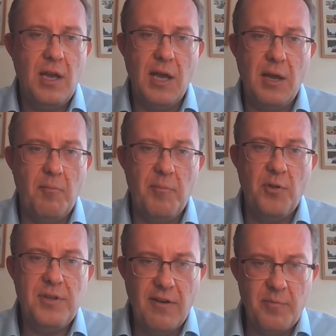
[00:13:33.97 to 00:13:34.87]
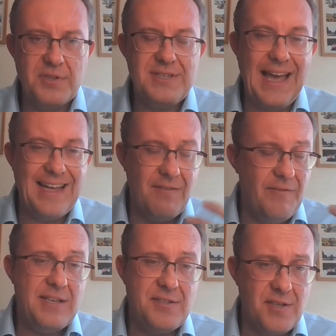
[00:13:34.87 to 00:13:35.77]
Both governments and
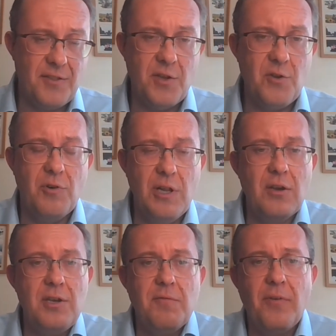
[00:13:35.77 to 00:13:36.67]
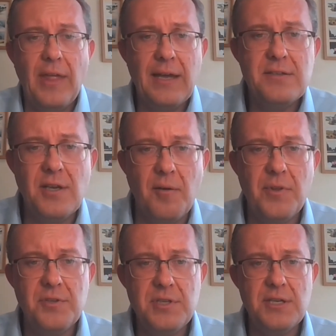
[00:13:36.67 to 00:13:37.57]
investors, I think, are really looking for that.
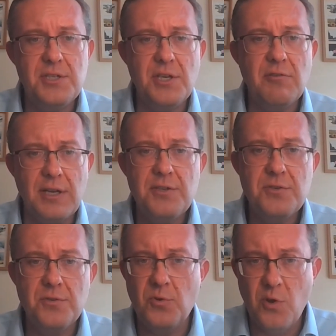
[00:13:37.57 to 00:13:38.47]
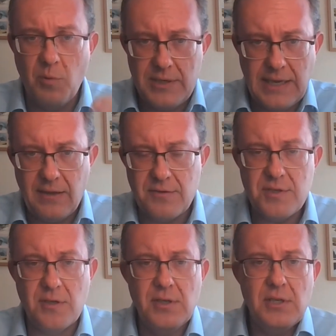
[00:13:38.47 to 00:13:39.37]
There's ESG credentials all the way down
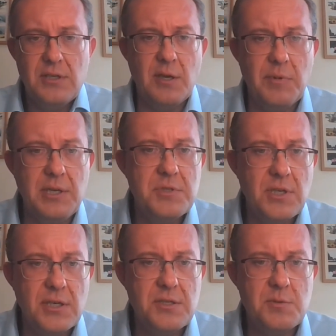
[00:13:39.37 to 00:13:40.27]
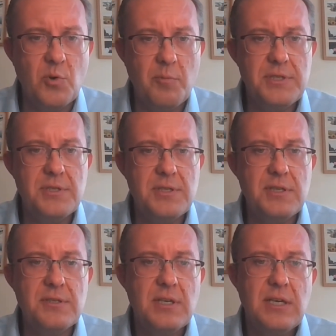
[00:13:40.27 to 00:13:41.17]
to medium-sized and smaller
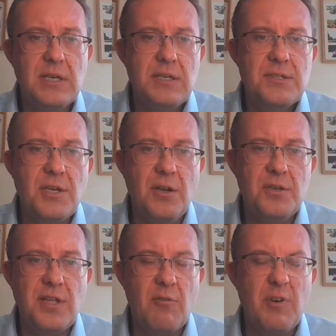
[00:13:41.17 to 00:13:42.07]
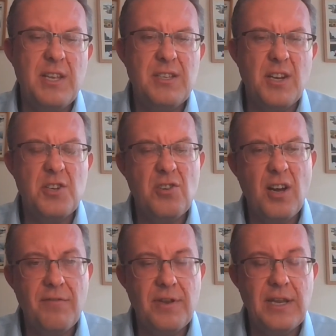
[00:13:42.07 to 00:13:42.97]
businesses. So it's that really going to
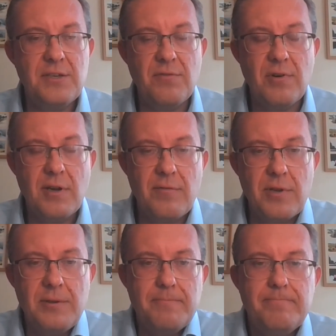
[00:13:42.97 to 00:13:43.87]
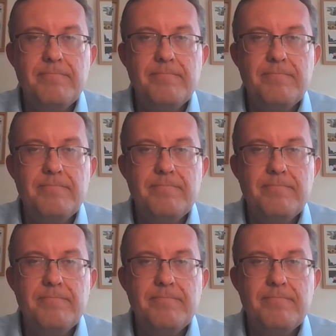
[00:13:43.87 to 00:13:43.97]
drive the nature of the recovery.